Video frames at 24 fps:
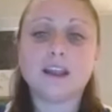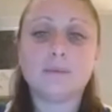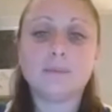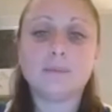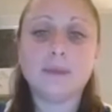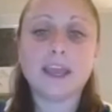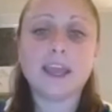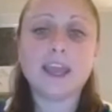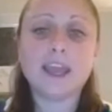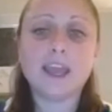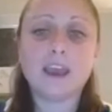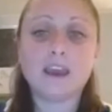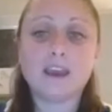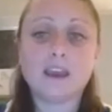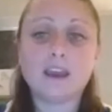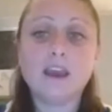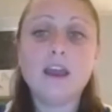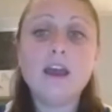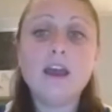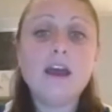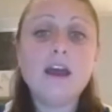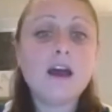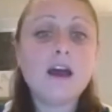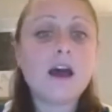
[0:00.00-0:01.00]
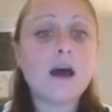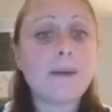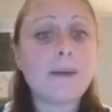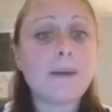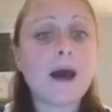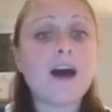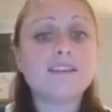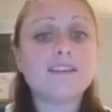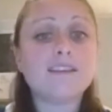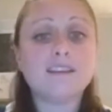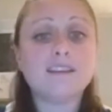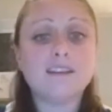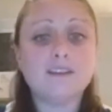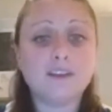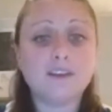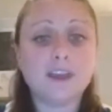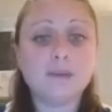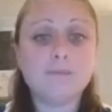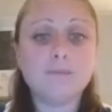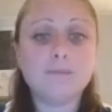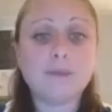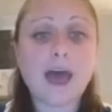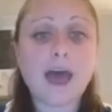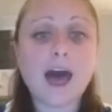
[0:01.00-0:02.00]
they're making a positive
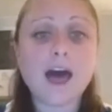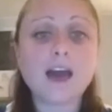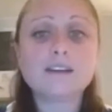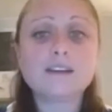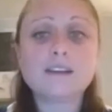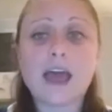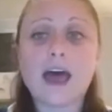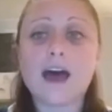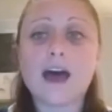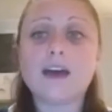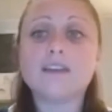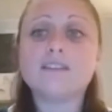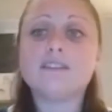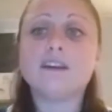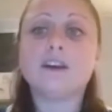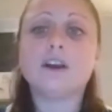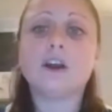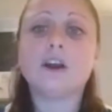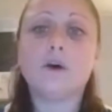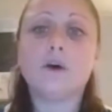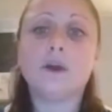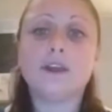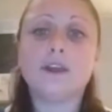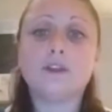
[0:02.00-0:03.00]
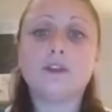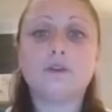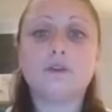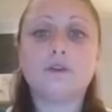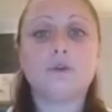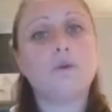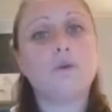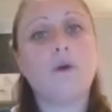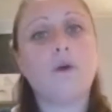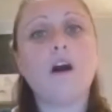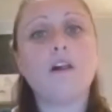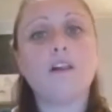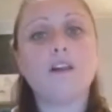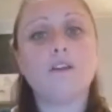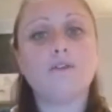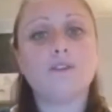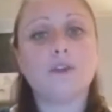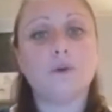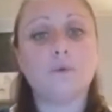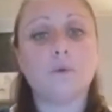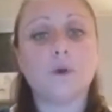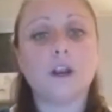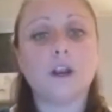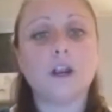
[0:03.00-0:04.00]
impact as they're going through all of
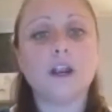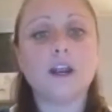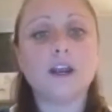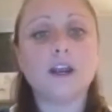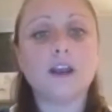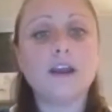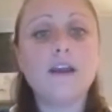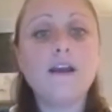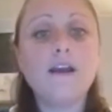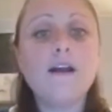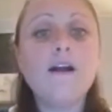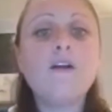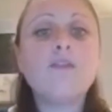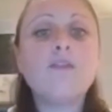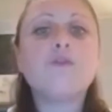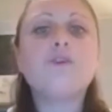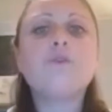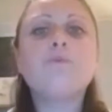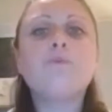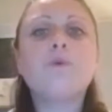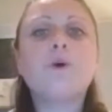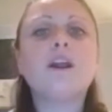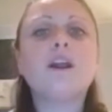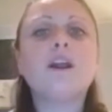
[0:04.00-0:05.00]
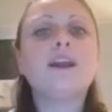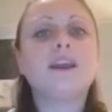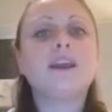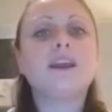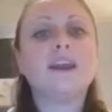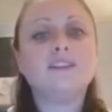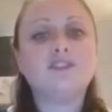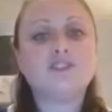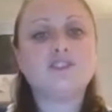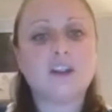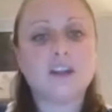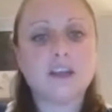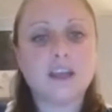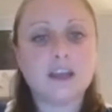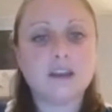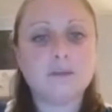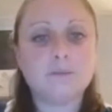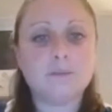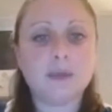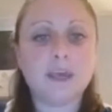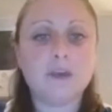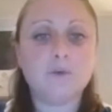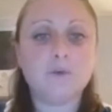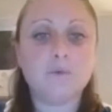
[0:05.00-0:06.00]
the work, the more engaged they're going to
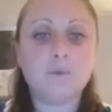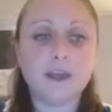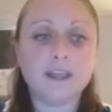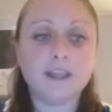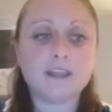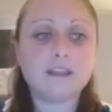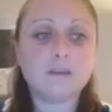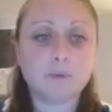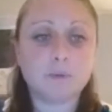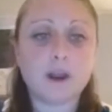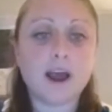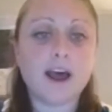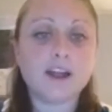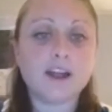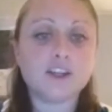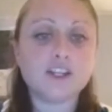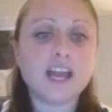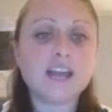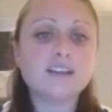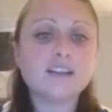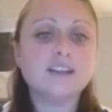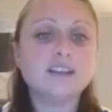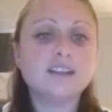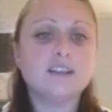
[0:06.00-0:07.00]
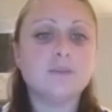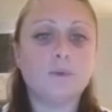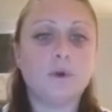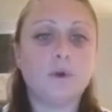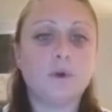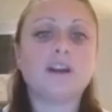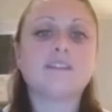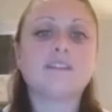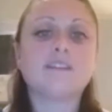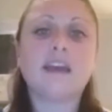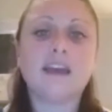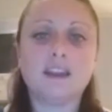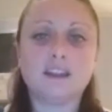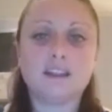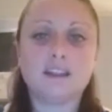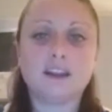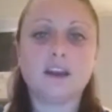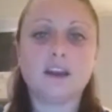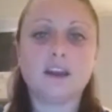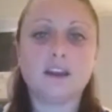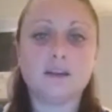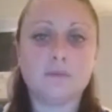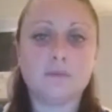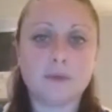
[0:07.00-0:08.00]
be with the project and the more excited they're
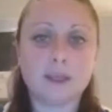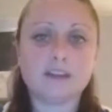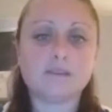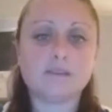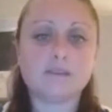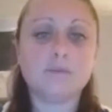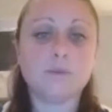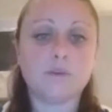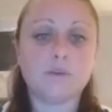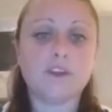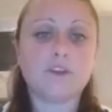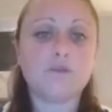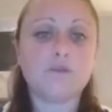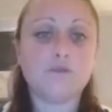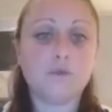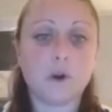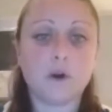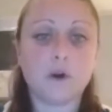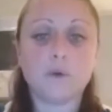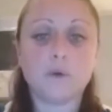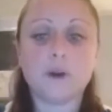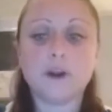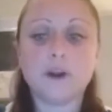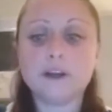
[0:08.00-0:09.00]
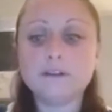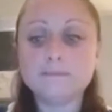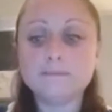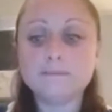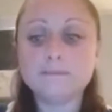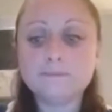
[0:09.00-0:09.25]
going to be to move it forward.